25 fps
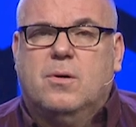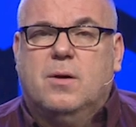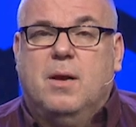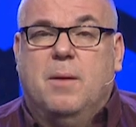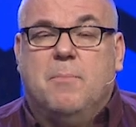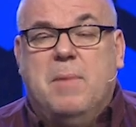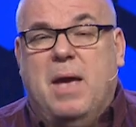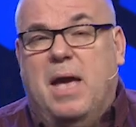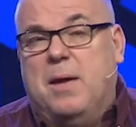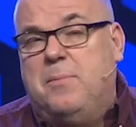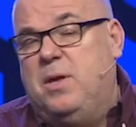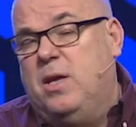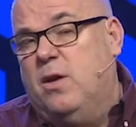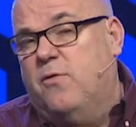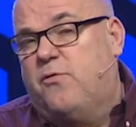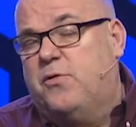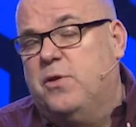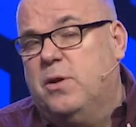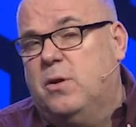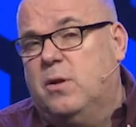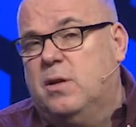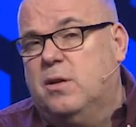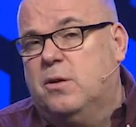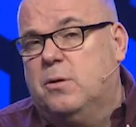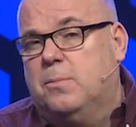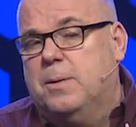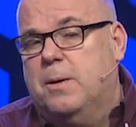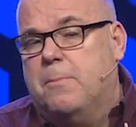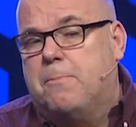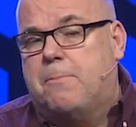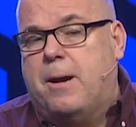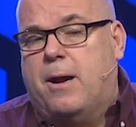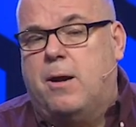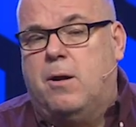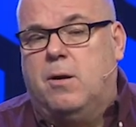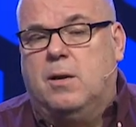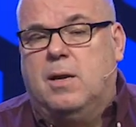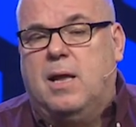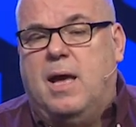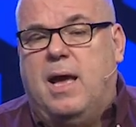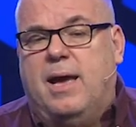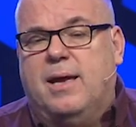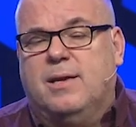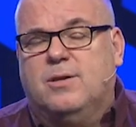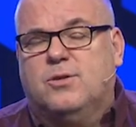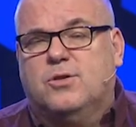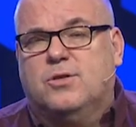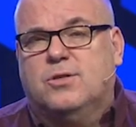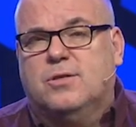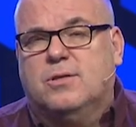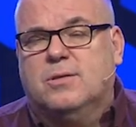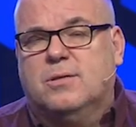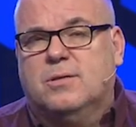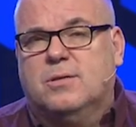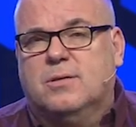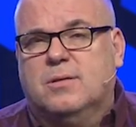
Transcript: And maybe you feel a little bit paralyzed.